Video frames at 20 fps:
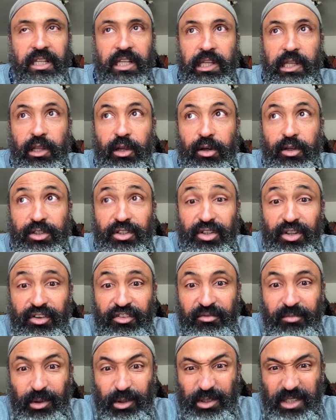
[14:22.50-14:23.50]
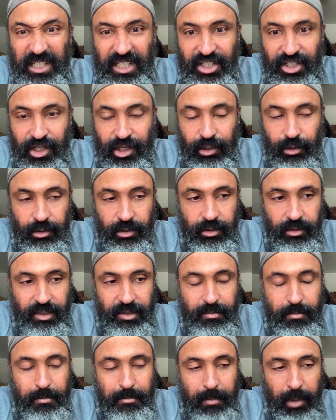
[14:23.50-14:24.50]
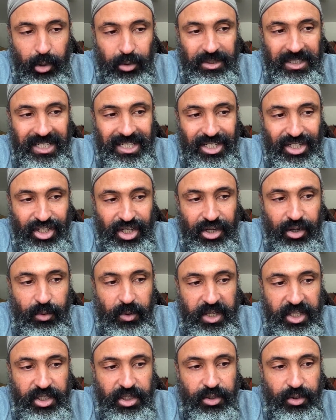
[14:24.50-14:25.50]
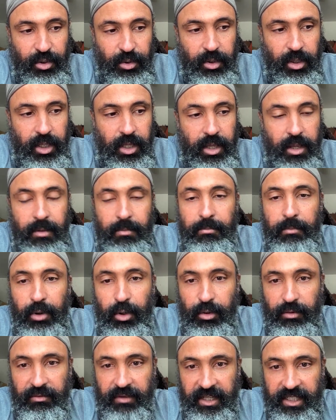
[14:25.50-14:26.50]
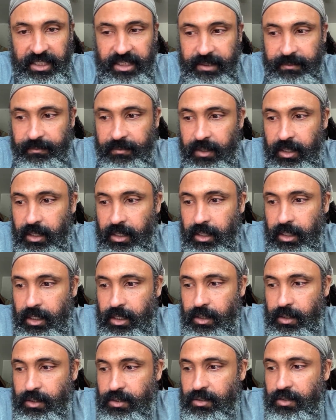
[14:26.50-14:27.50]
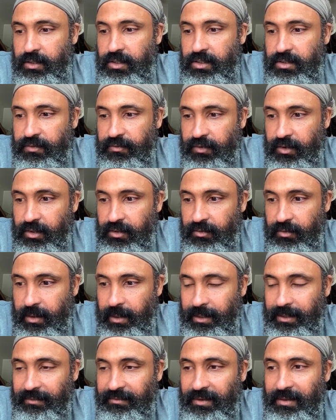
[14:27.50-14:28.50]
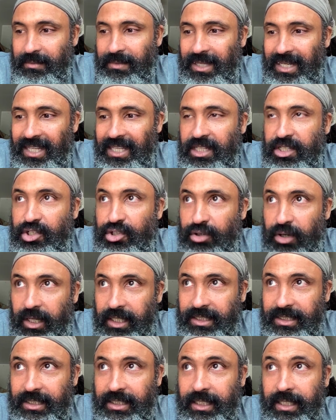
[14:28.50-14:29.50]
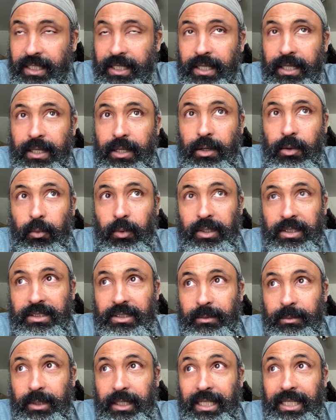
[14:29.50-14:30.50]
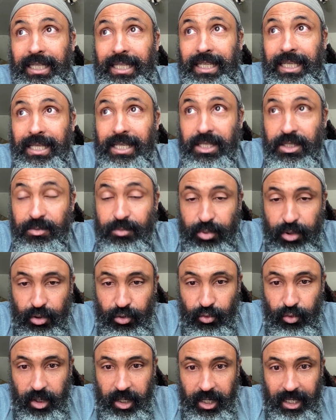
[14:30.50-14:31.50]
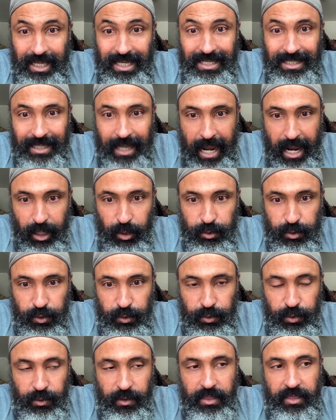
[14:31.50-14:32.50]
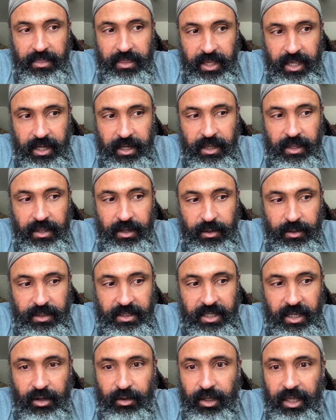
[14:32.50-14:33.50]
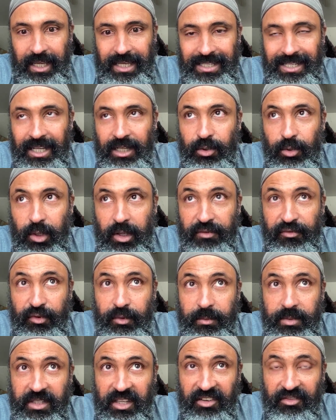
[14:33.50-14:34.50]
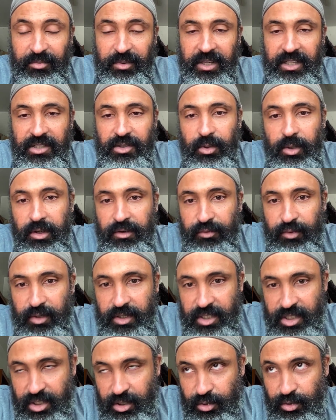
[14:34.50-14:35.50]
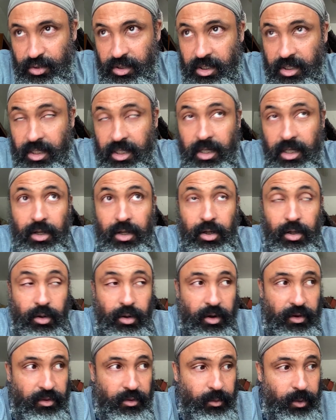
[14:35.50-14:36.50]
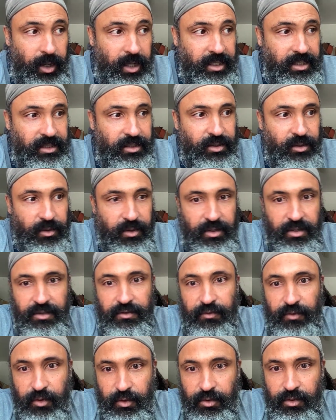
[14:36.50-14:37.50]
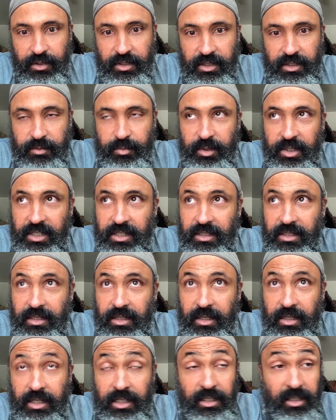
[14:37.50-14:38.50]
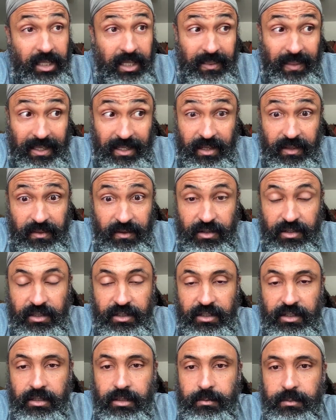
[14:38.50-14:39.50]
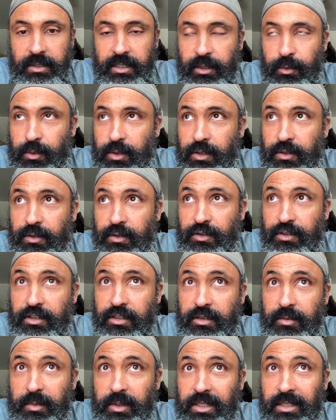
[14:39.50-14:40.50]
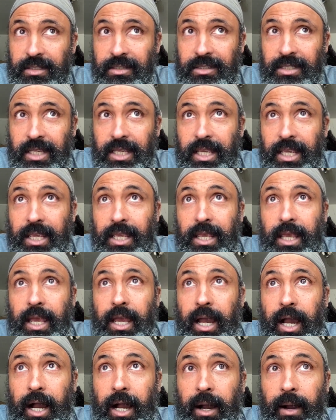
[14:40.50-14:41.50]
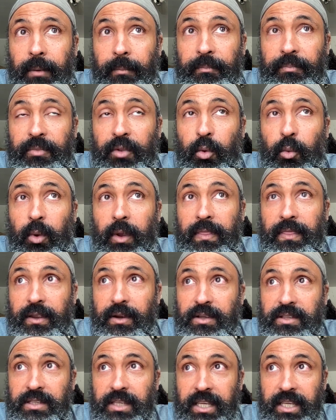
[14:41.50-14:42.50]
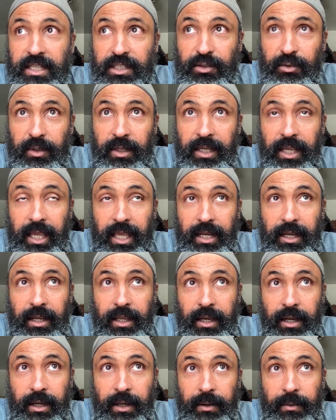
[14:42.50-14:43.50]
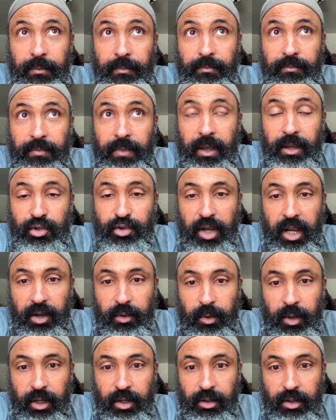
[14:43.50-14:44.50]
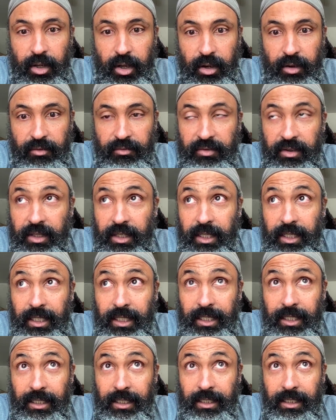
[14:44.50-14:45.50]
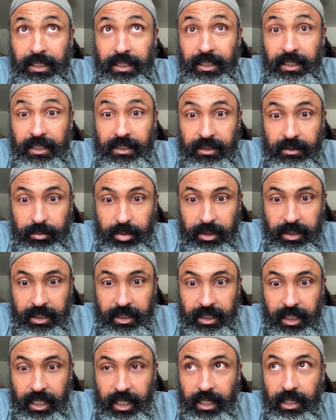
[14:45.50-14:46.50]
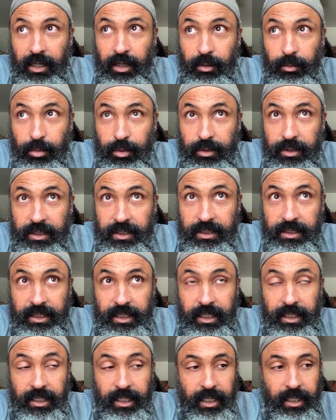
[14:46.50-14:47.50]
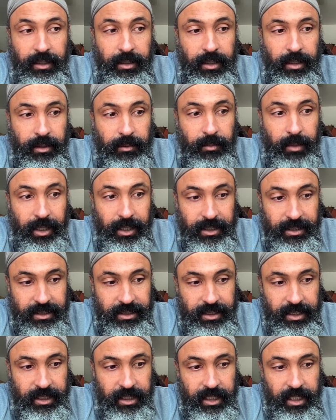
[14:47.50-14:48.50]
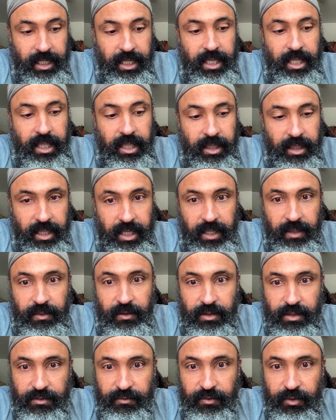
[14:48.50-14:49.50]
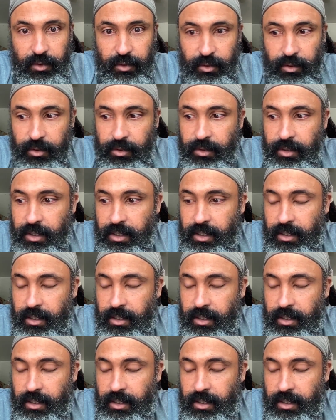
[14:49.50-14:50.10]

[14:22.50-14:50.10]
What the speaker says: long-term multi-generational motivation. So there's a further round of immediate trust. When somebody is procreating, is a householder, then there is that, okay, he's not doing it for himself, but he's doing it for his children or otherwise. And so there's further suspicions, and additionally, and there's legitimacy within those suspicions. When there's a history and a track record of discipline and humbleness and modesty, then there's further